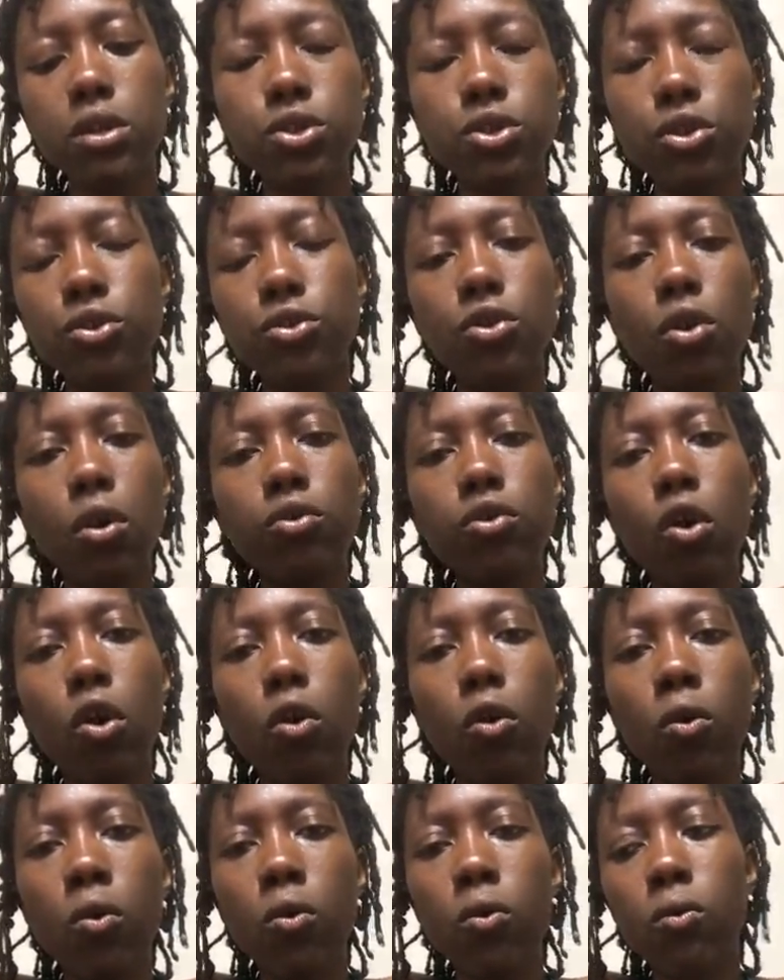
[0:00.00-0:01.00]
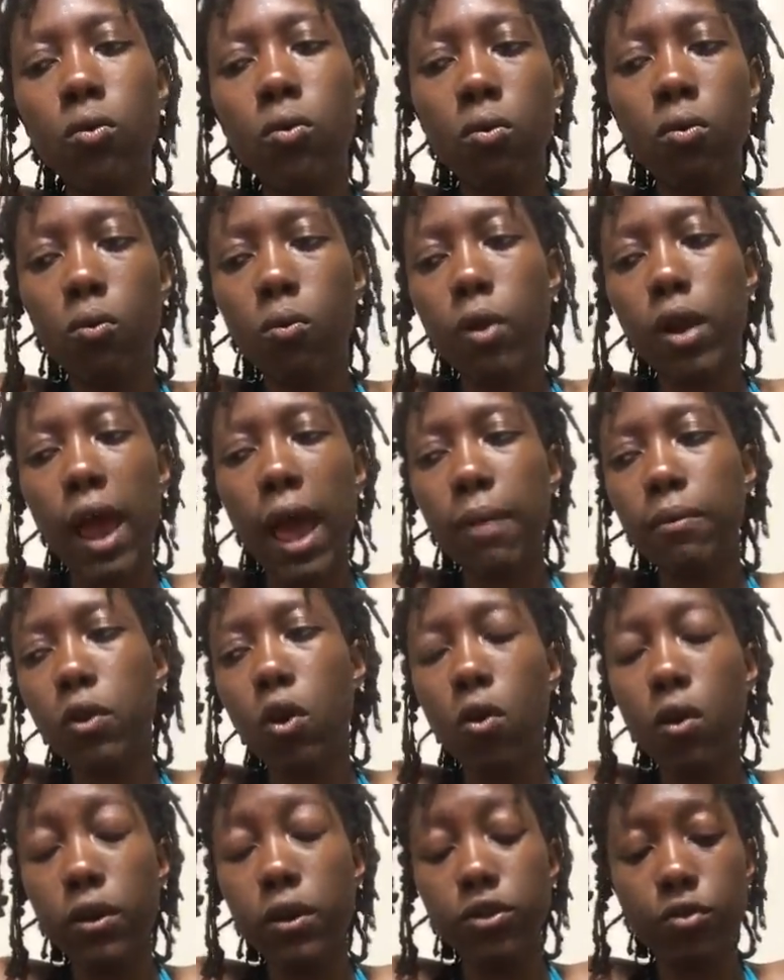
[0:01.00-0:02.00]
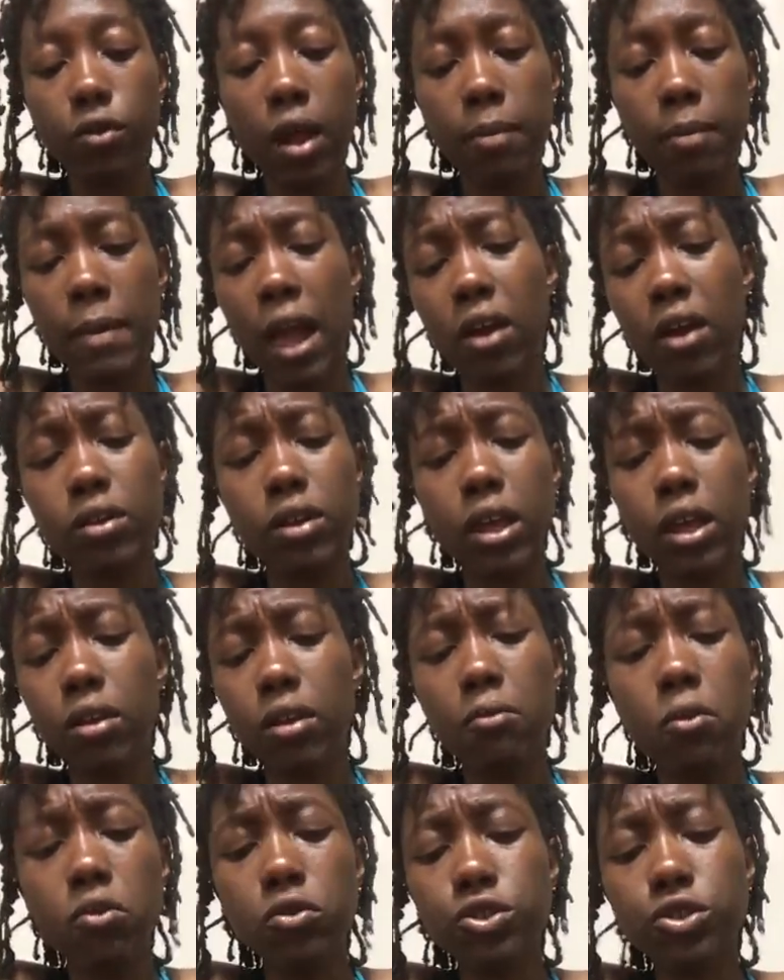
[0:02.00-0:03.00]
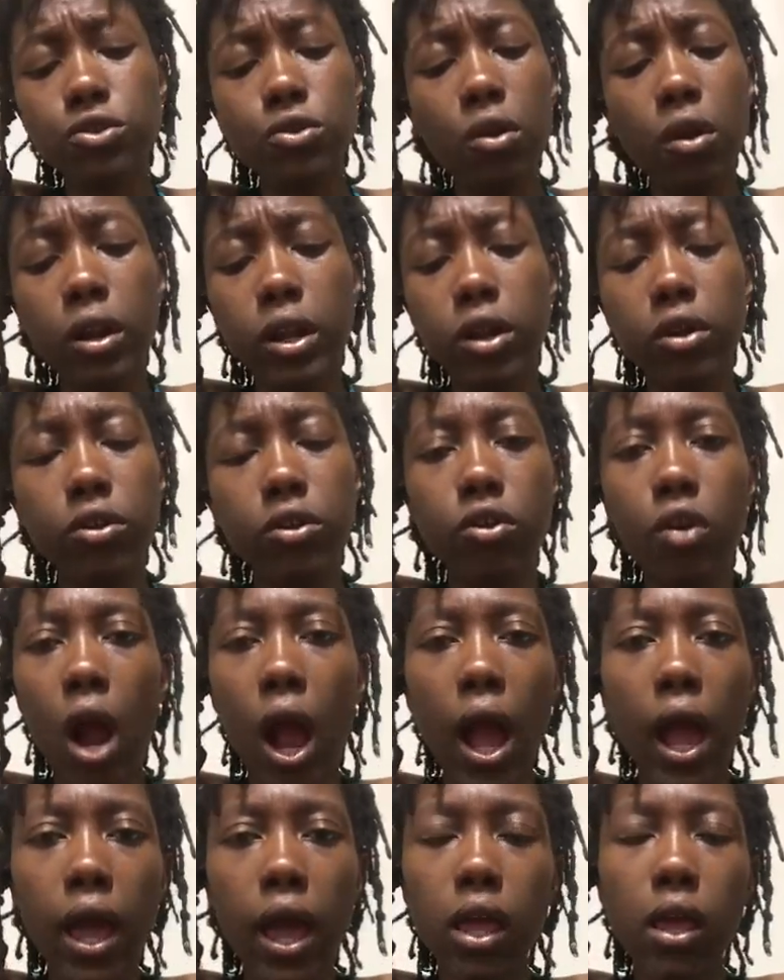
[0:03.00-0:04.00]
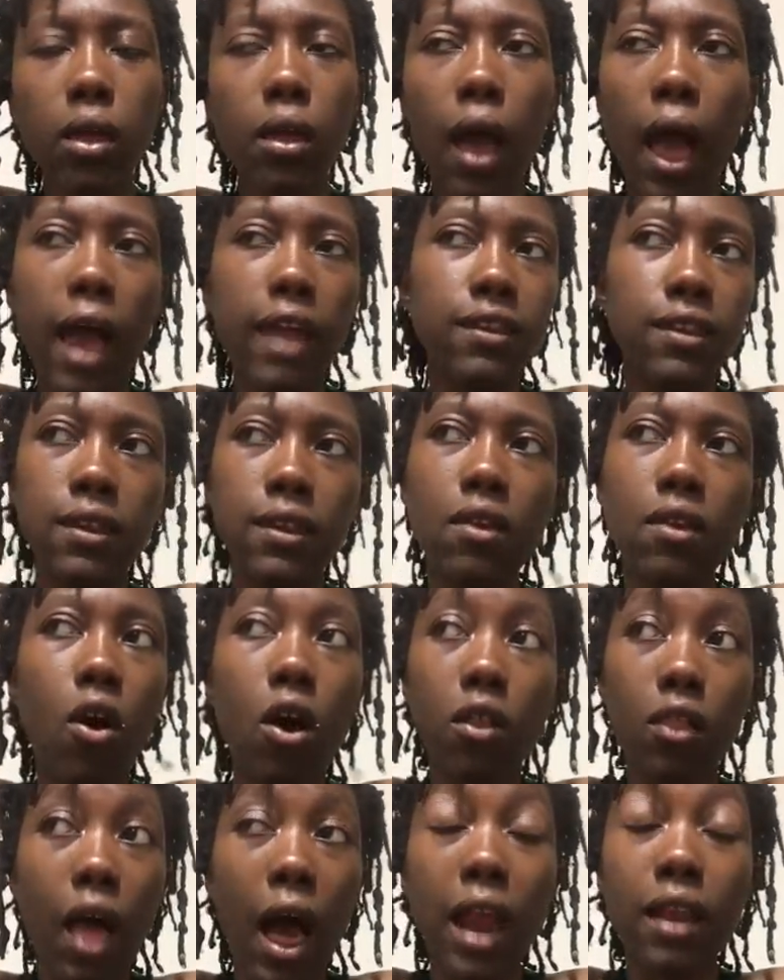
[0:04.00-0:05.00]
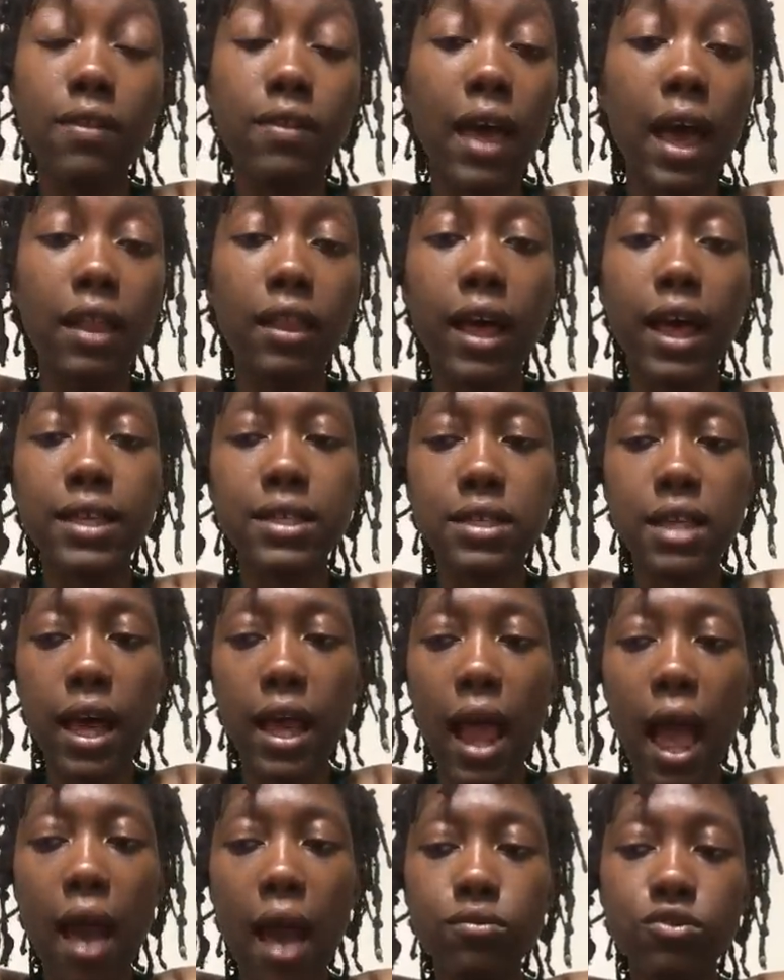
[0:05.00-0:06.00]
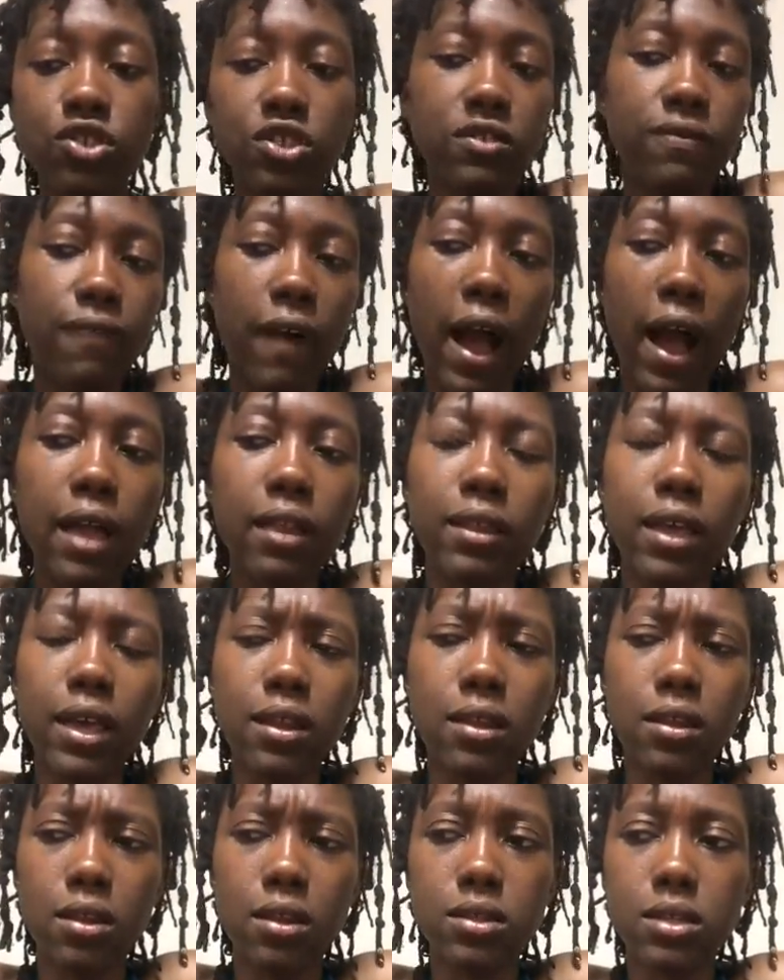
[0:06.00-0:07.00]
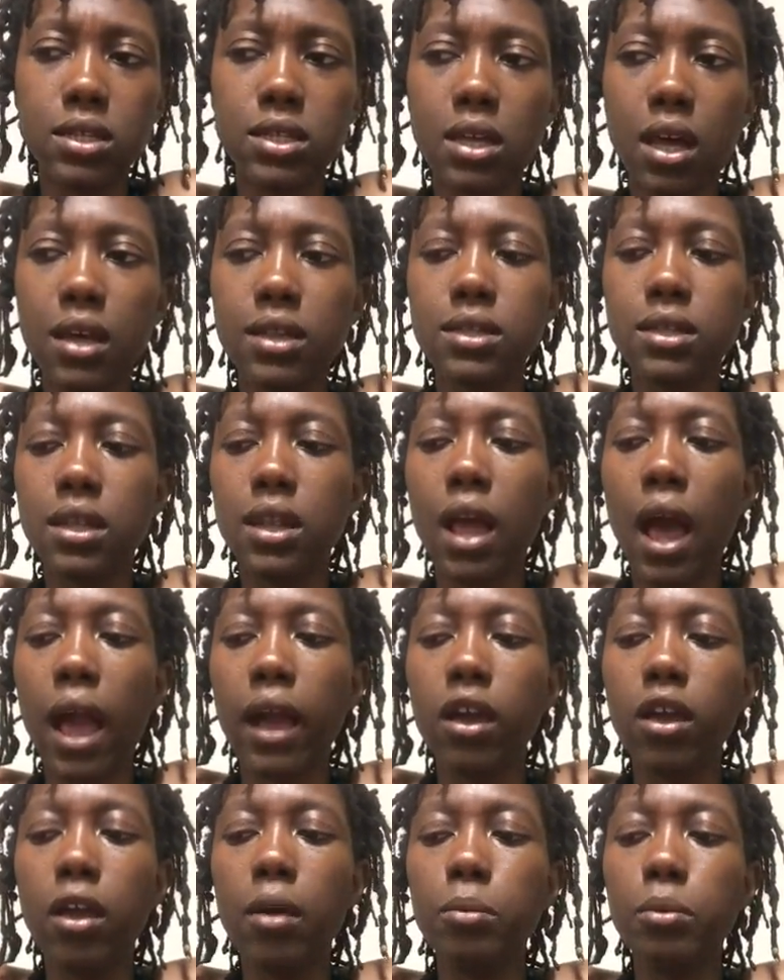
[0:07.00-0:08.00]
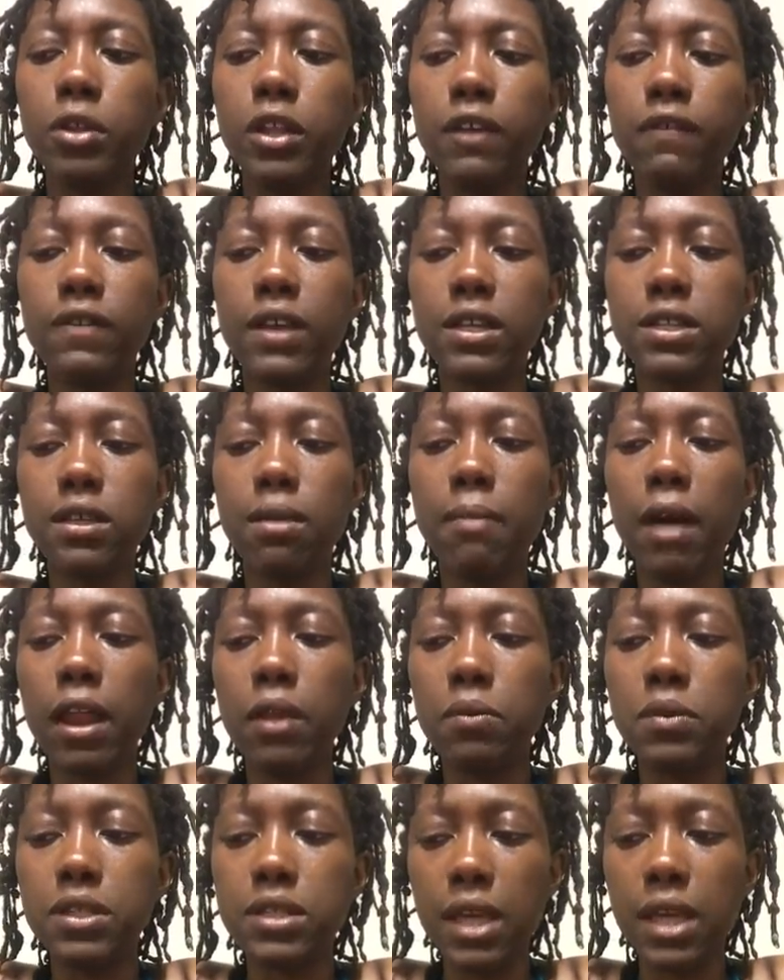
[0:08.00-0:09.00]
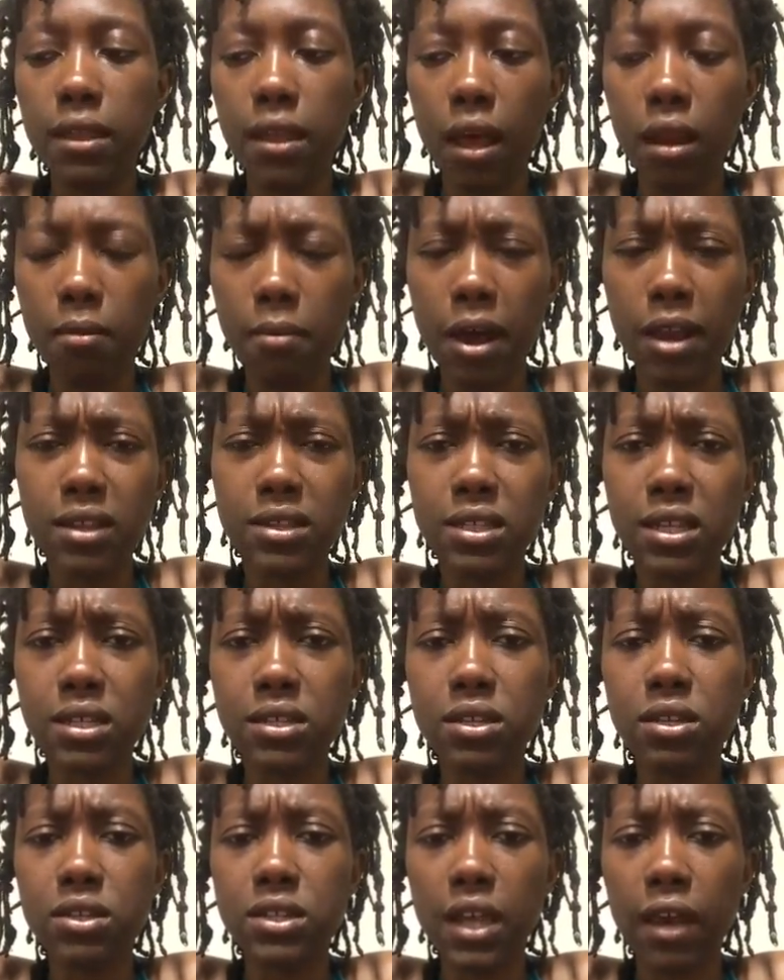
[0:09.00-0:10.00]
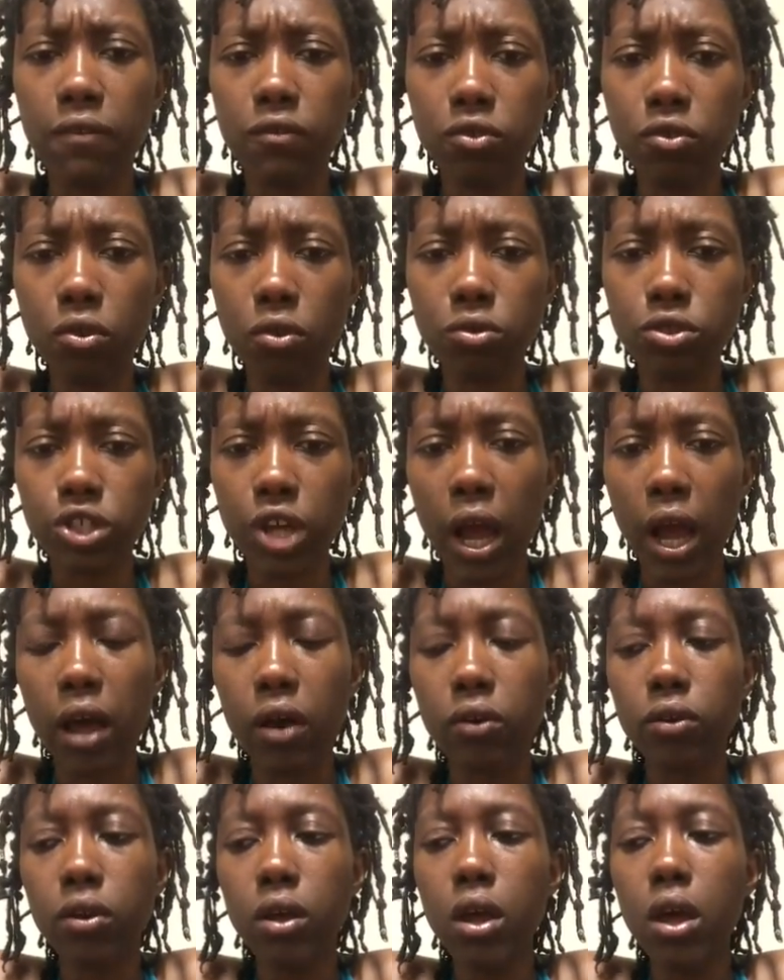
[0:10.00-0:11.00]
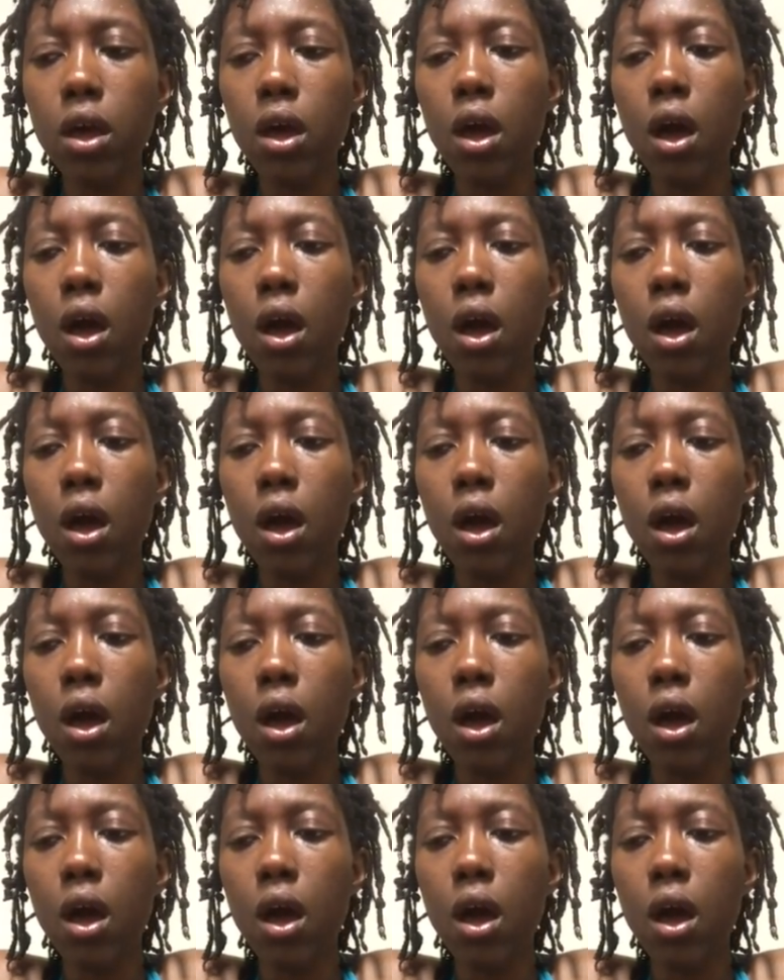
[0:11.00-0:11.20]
So you don't know what I'm going through. And I'm not going to get emotional on here and cry. I did a lot of that last night. I was just violated and disgusted. I can't believe that somebody would say that about a 6- and 7-year-old child.